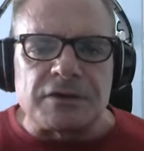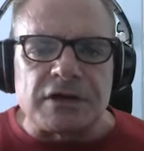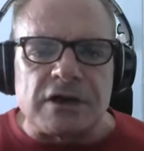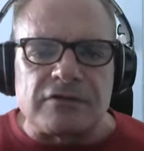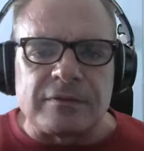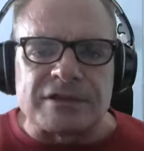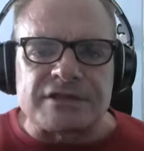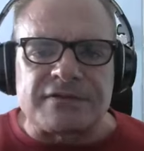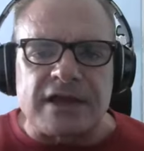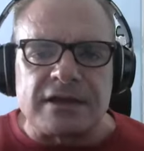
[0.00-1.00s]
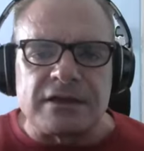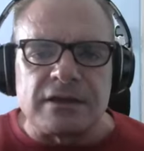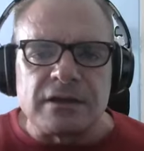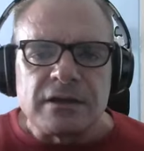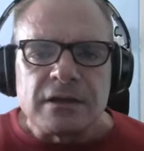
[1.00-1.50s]
and the governments of
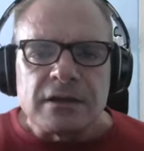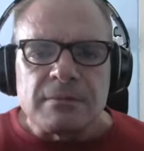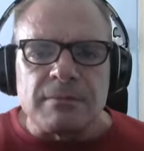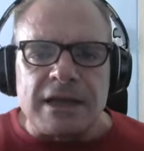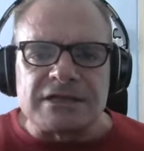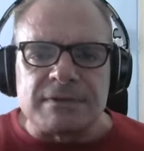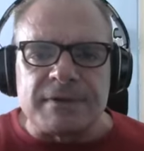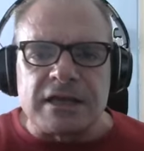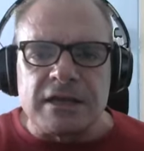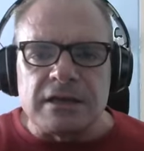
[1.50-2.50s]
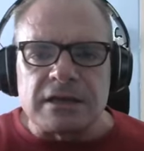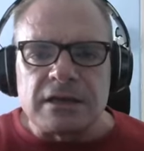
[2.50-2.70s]
Kenya, Mozambique,